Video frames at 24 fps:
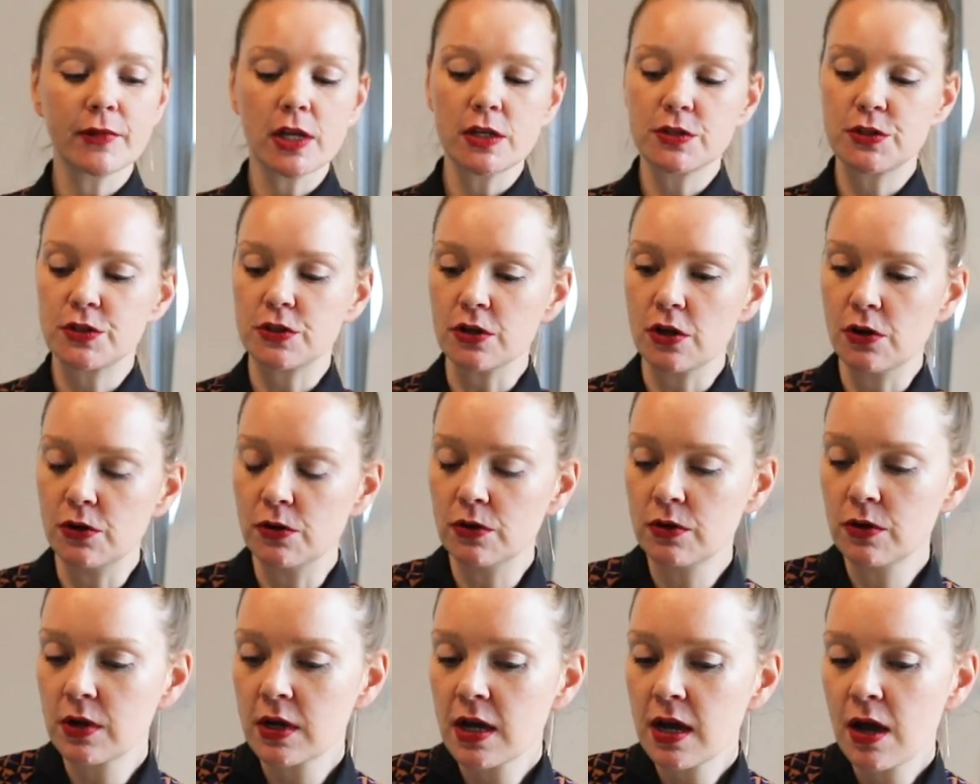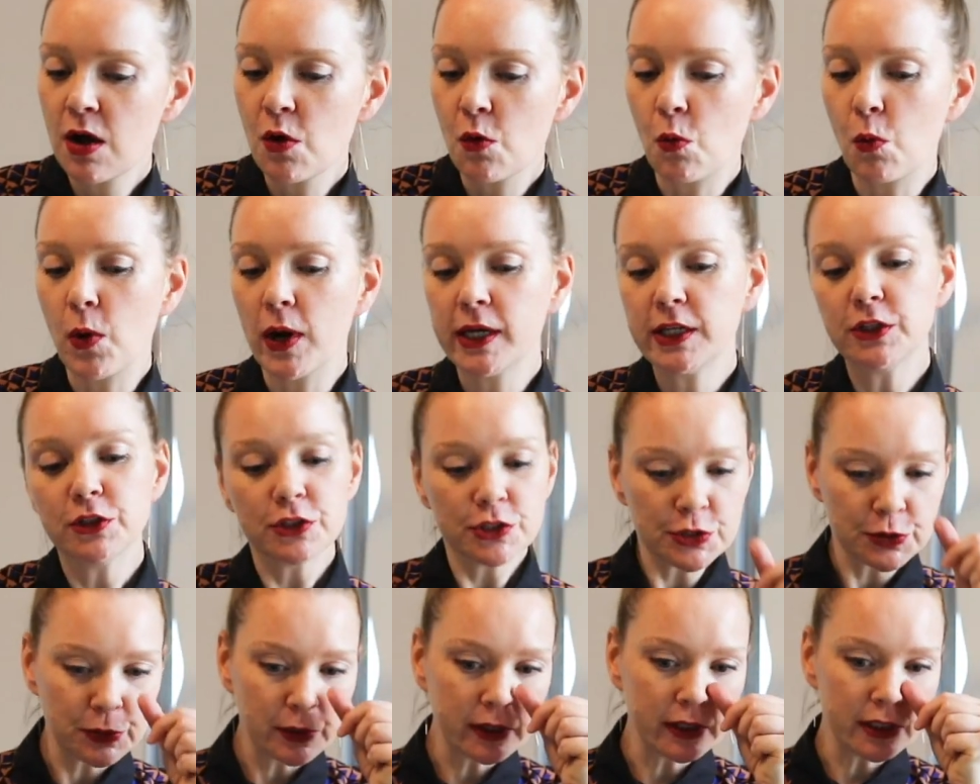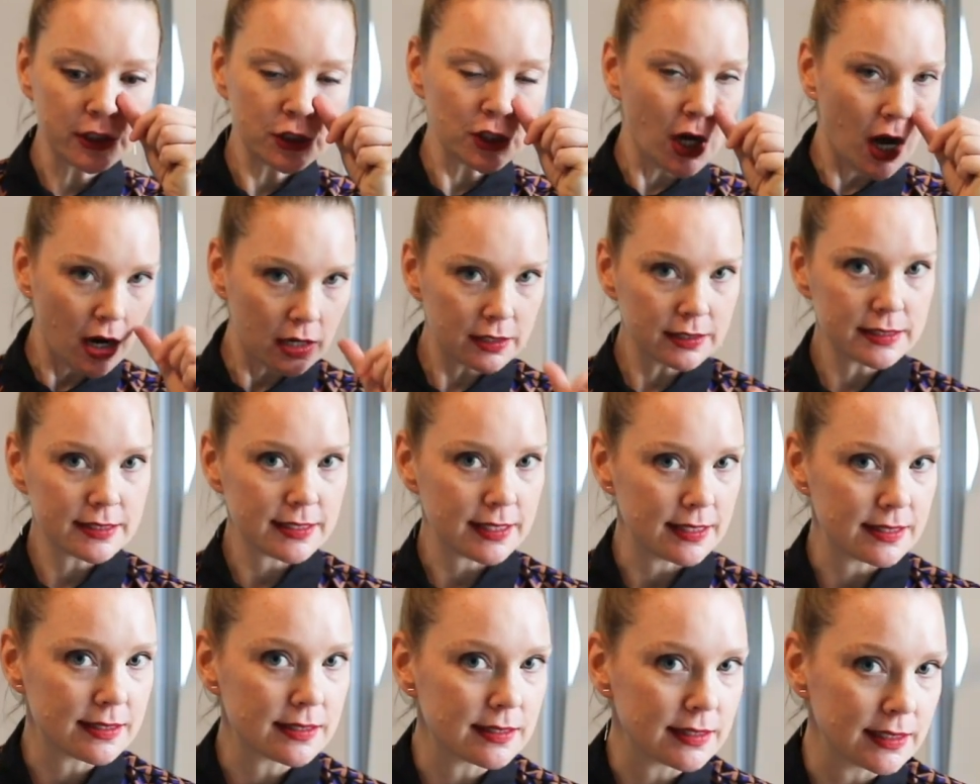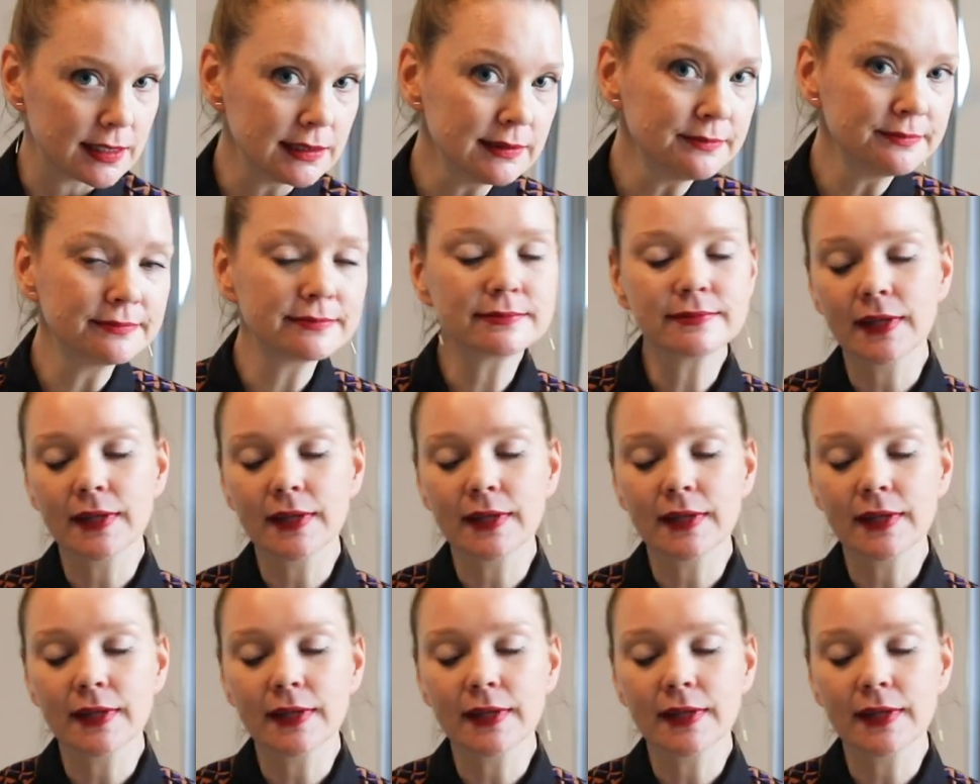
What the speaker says: So when you're doing a chocolate tasting,